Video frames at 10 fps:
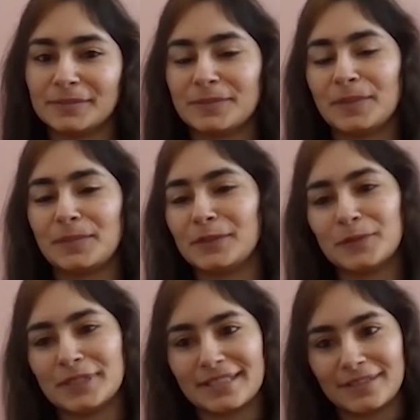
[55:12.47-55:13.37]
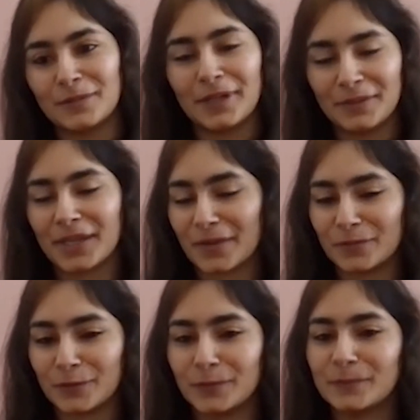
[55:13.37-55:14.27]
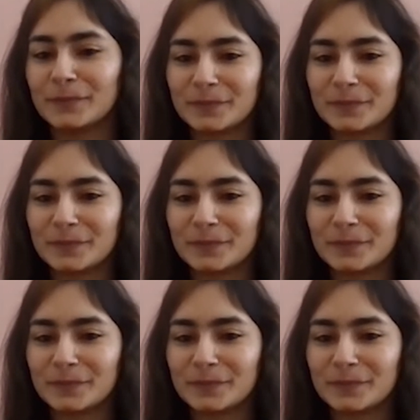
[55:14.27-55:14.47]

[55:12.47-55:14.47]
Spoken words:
people who are looking for.